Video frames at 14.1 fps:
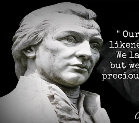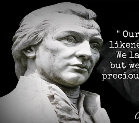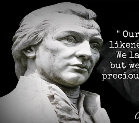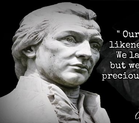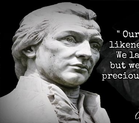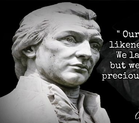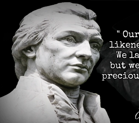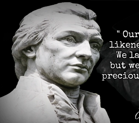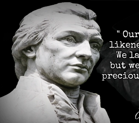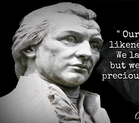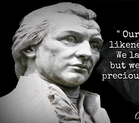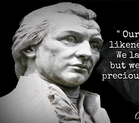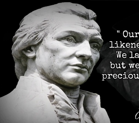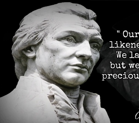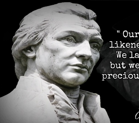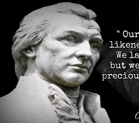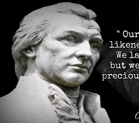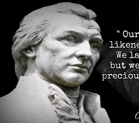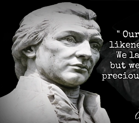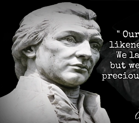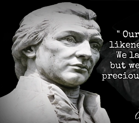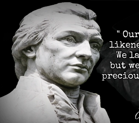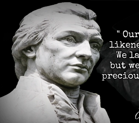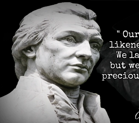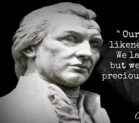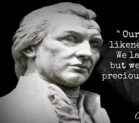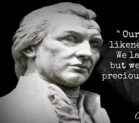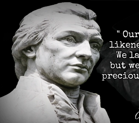
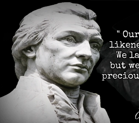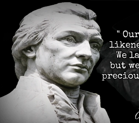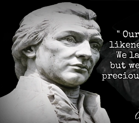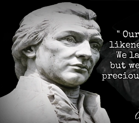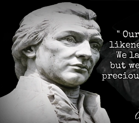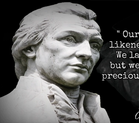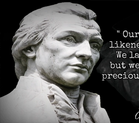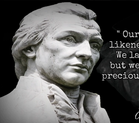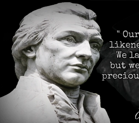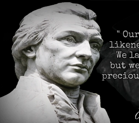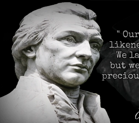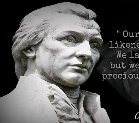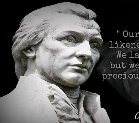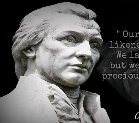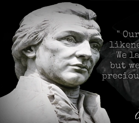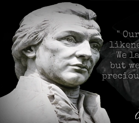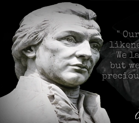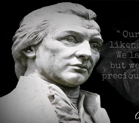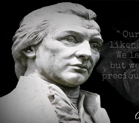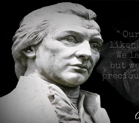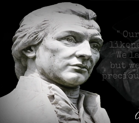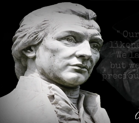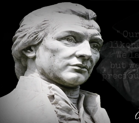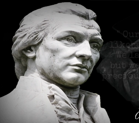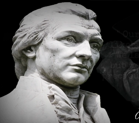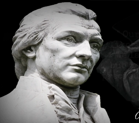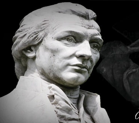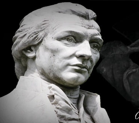
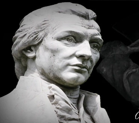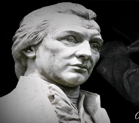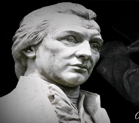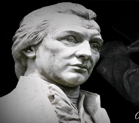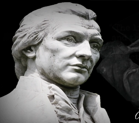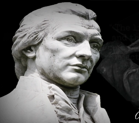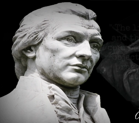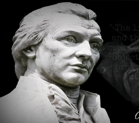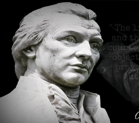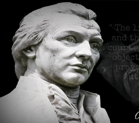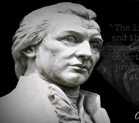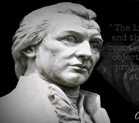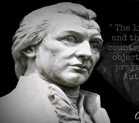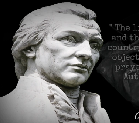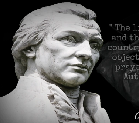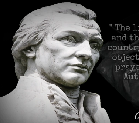(silence)